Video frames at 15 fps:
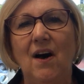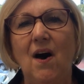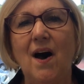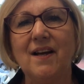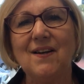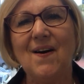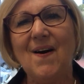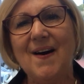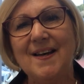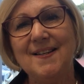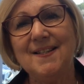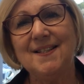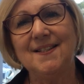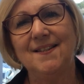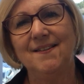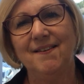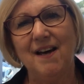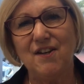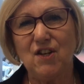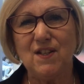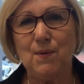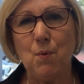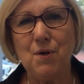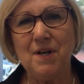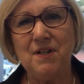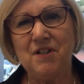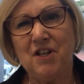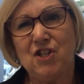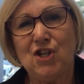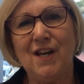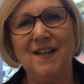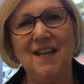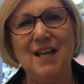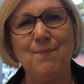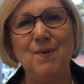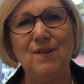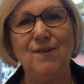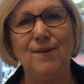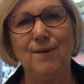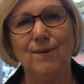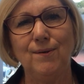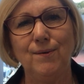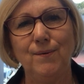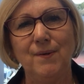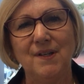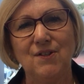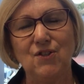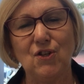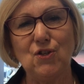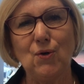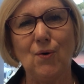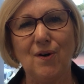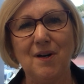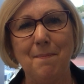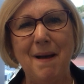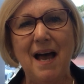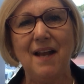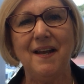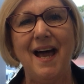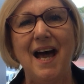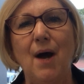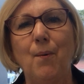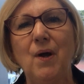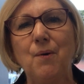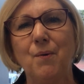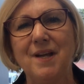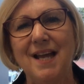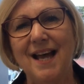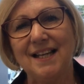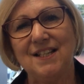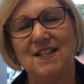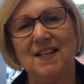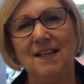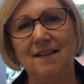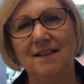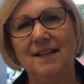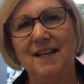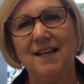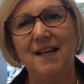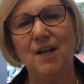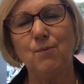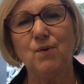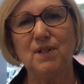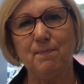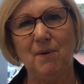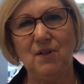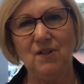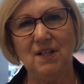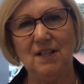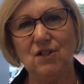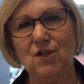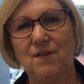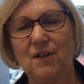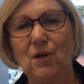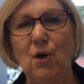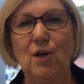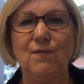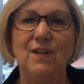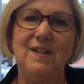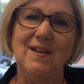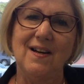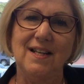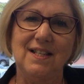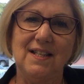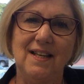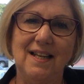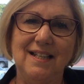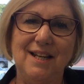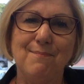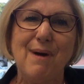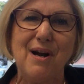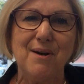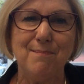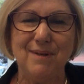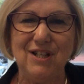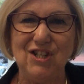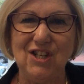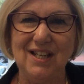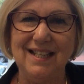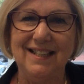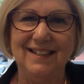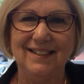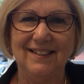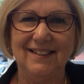Hi guys, I just wanted to check in with you to talk about how we're reacting and responding to the COVID-19 in Murrumbidgee.